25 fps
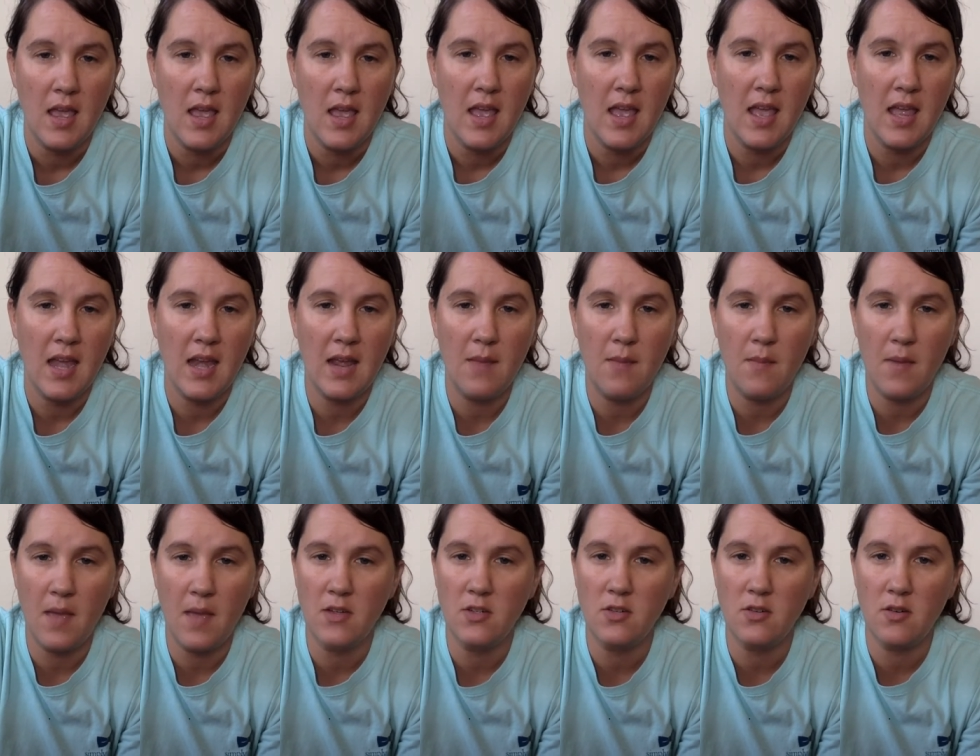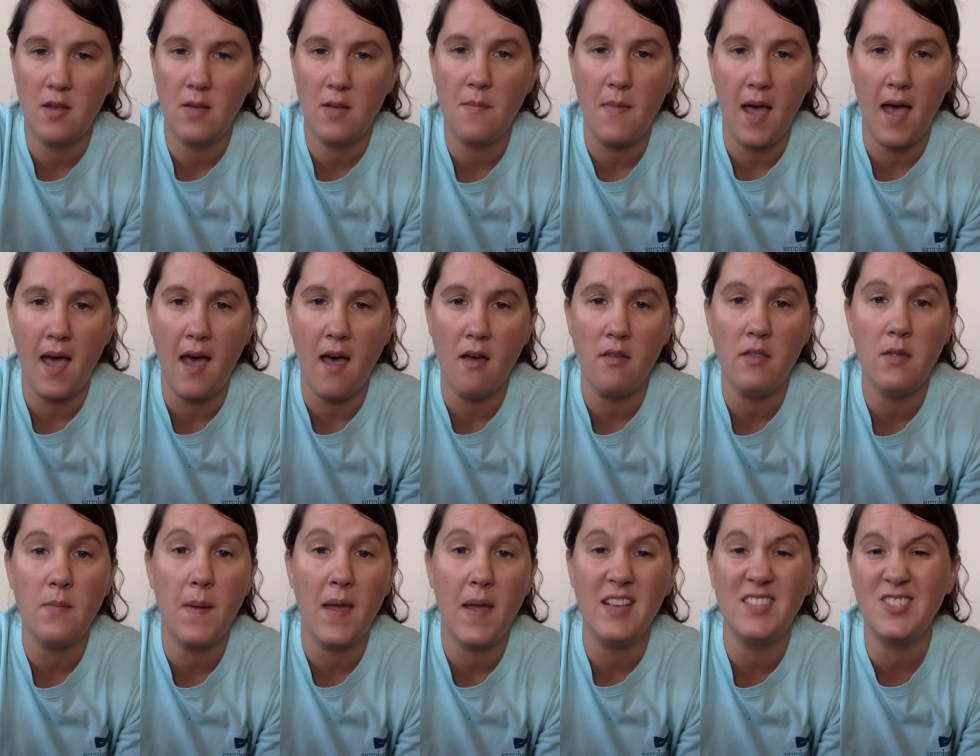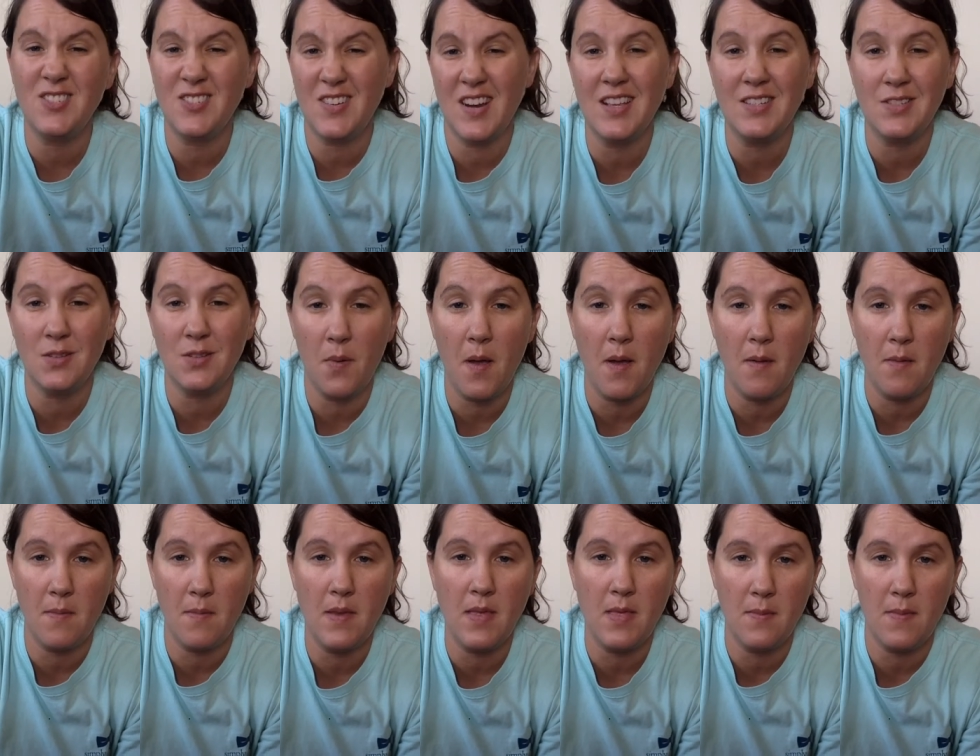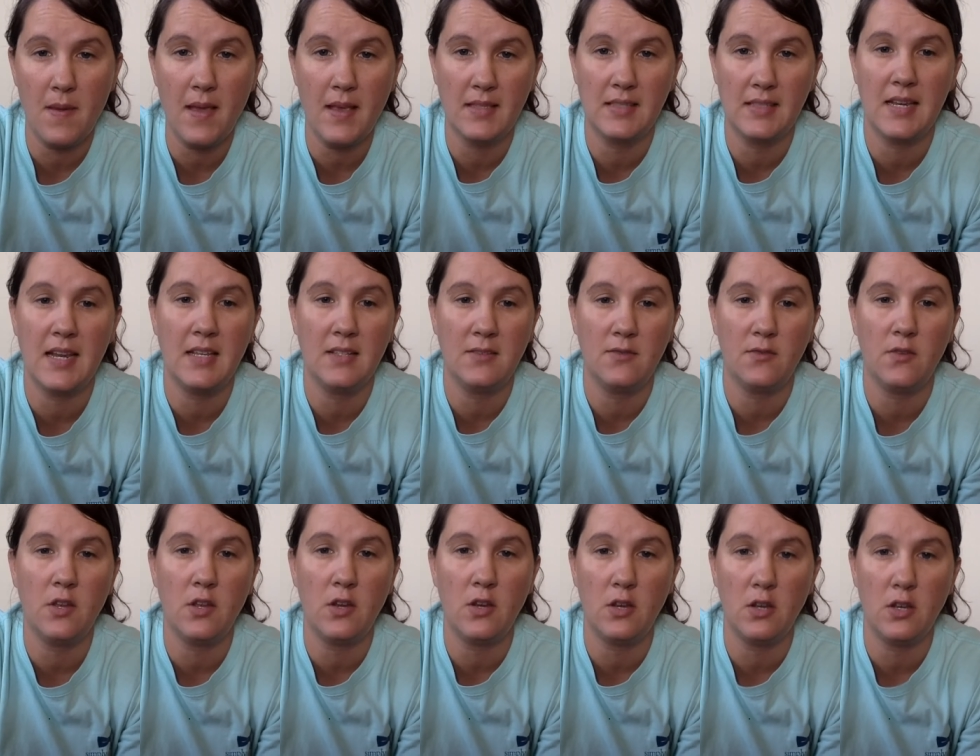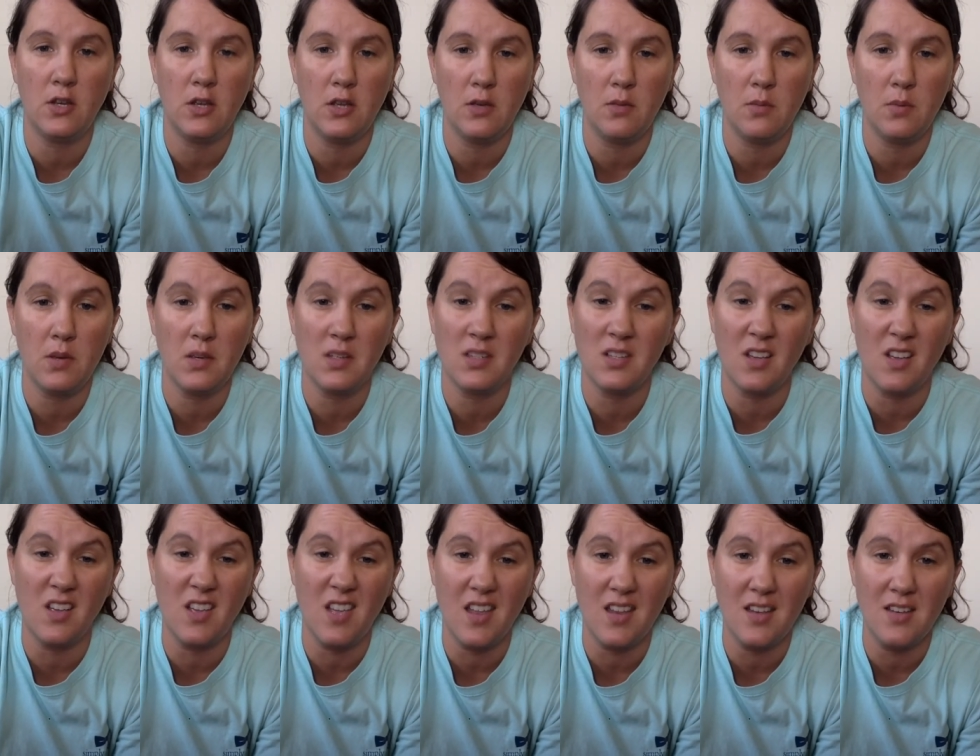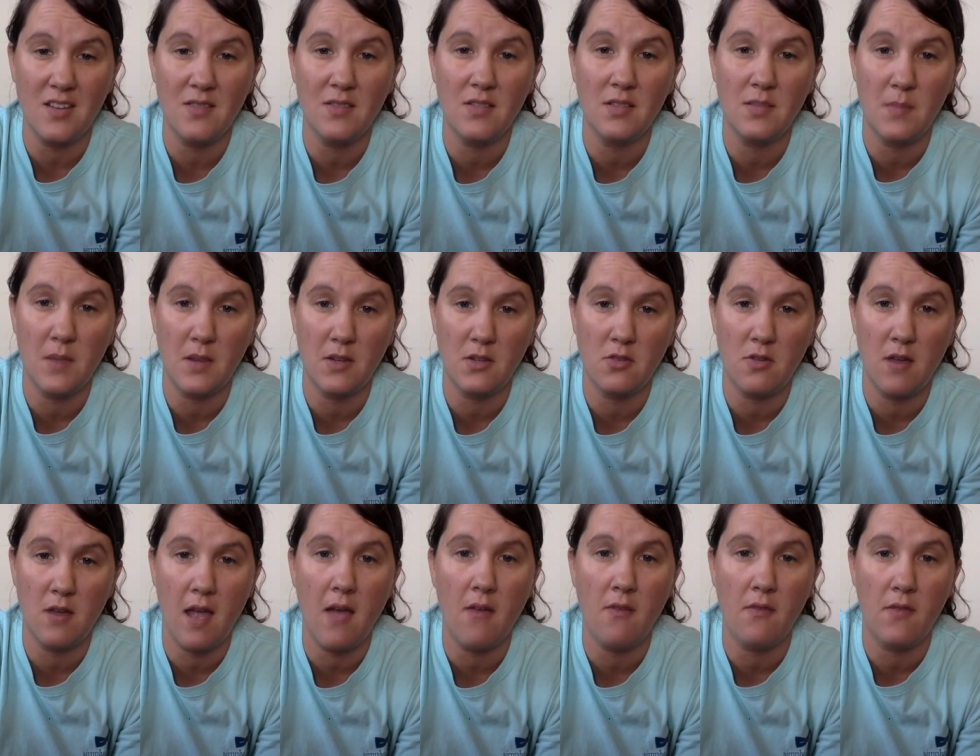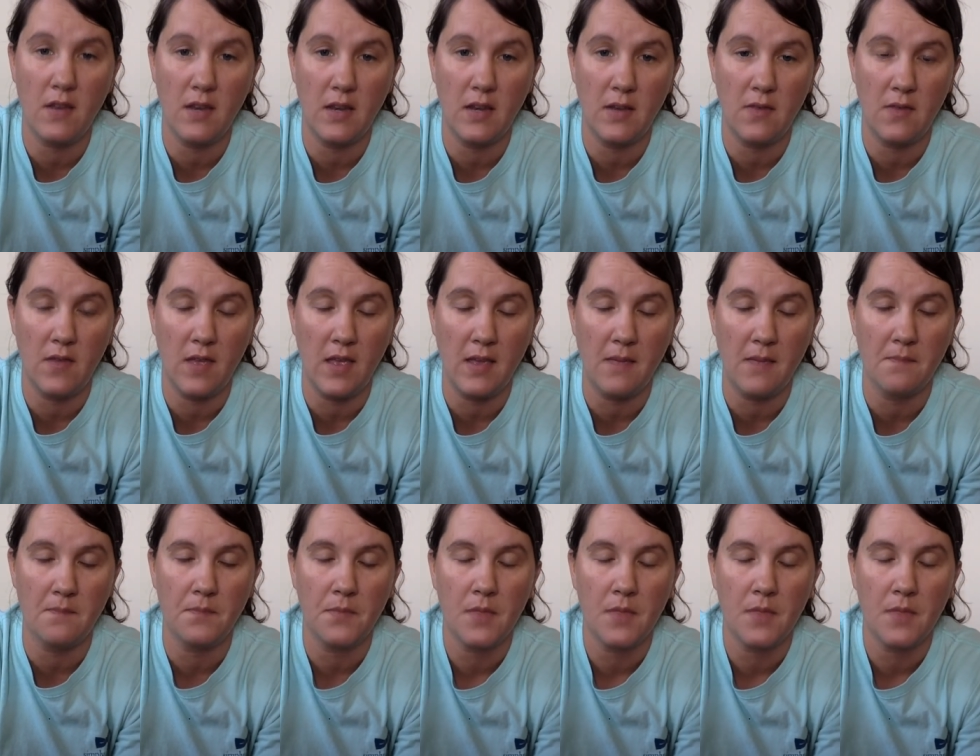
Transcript: and it measure a mile, the PACER test will probably be the best test for you to do, because all you got to do is measure out 50 feet.